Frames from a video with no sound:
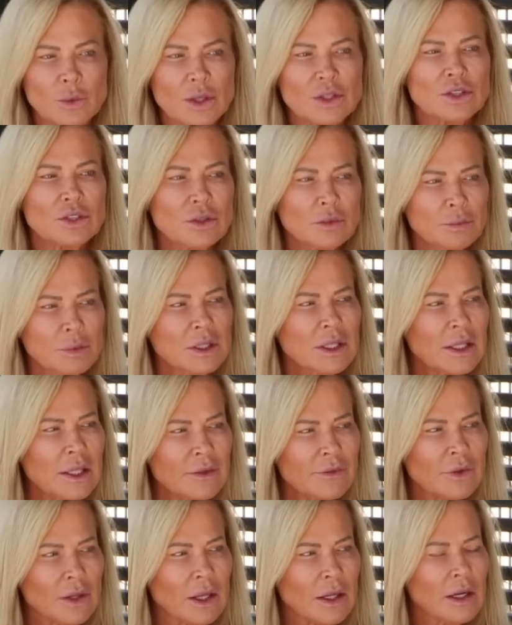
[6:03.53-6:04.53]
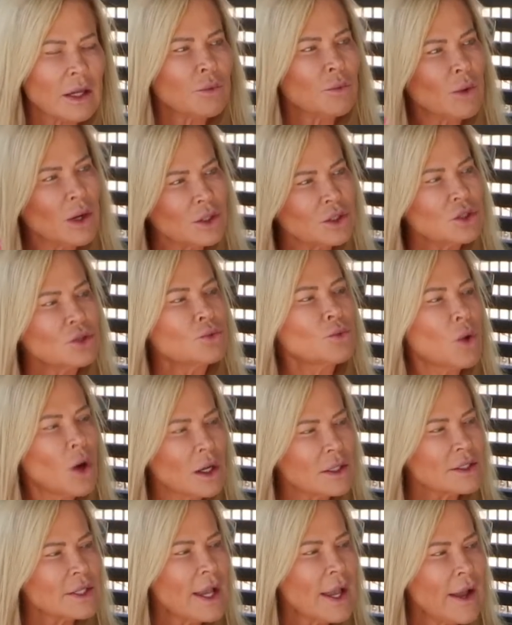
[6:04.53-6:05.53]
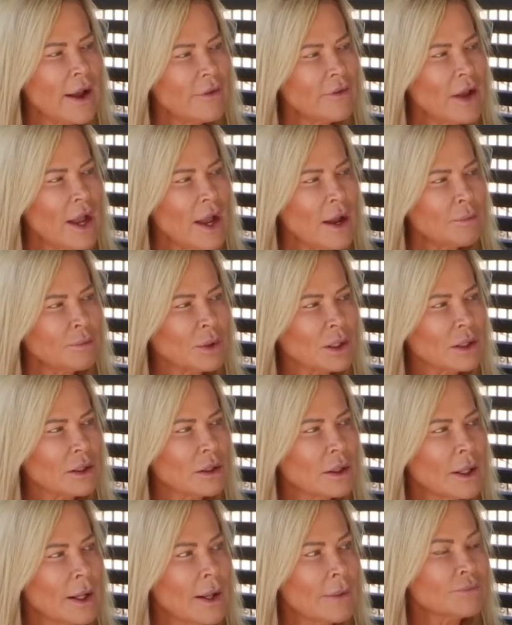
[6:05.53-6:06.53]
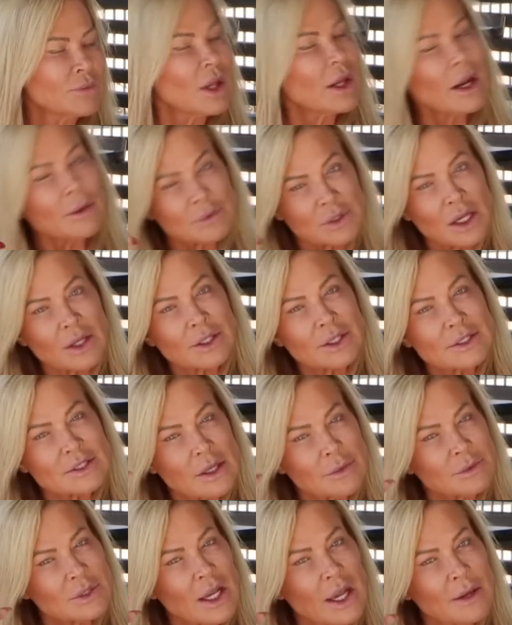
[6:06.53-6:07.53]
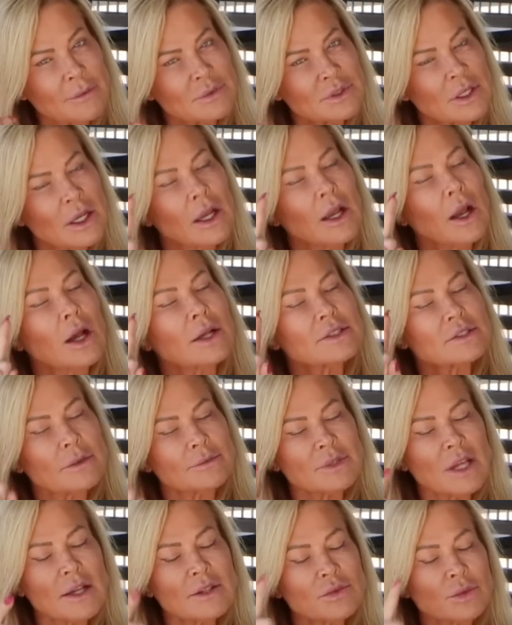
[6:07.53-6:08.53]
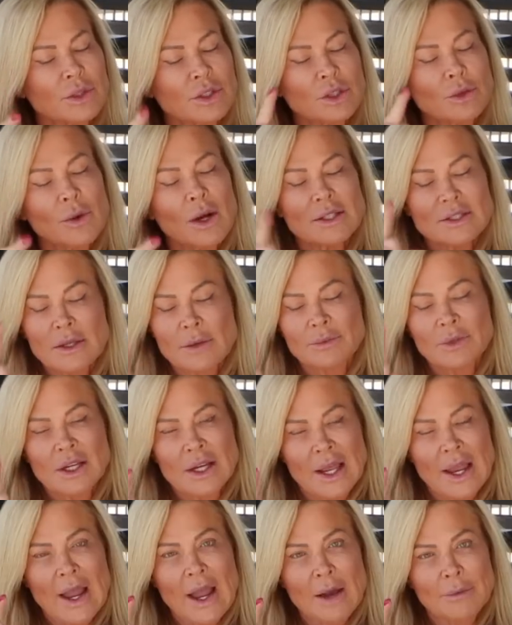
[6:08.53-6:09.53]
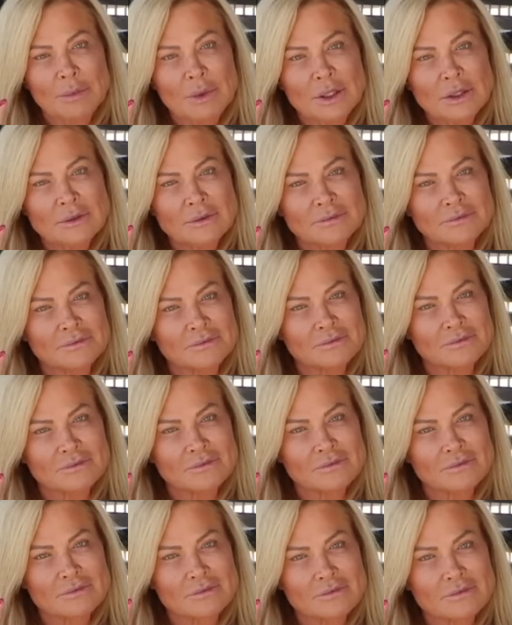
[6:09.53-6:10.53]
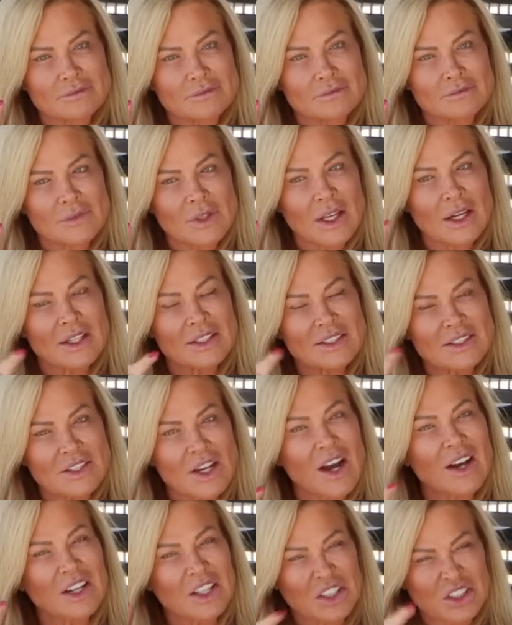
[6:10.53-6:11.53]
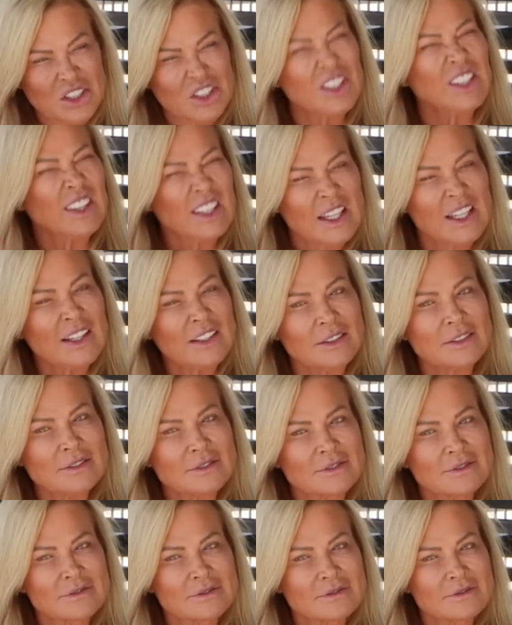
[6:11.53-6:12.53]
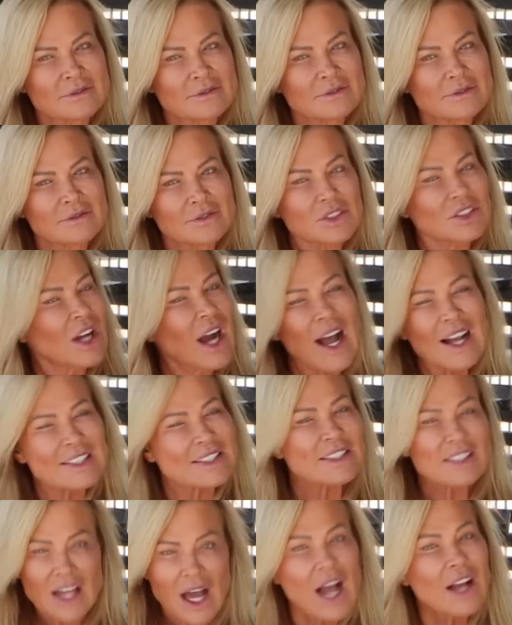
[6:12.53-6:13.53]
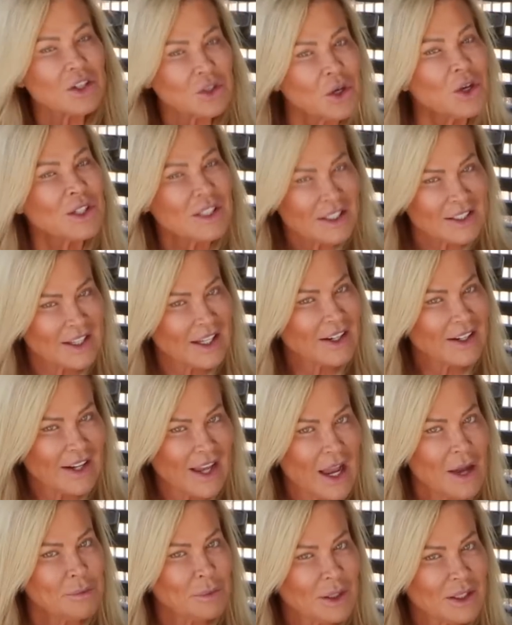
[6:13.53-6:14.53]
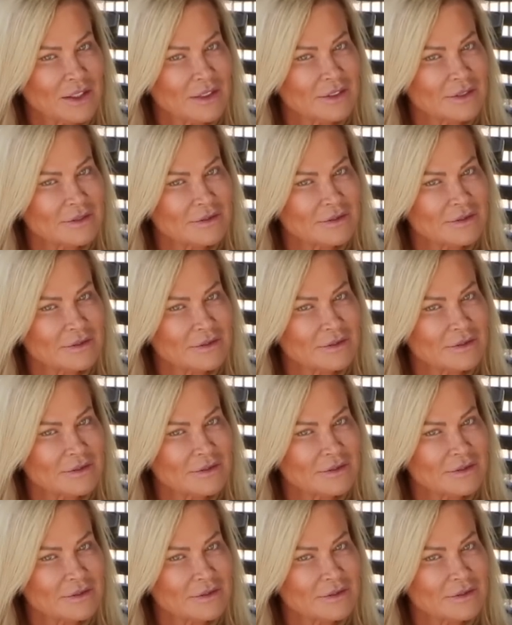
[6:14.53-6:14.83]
what you believe in and what you want to have happen. And I'm telling you, sometimes when you want something to happen and it's not a good thing, God's not going to let it happen.